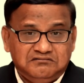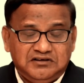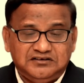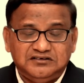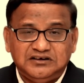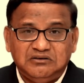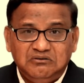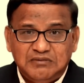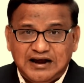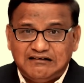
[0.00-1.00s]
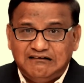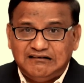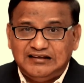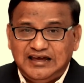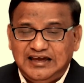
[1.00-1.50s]
And she said, "Oh my
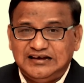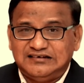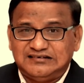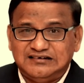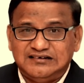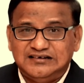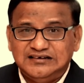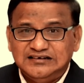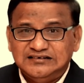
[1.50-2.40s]
God, the egg has turned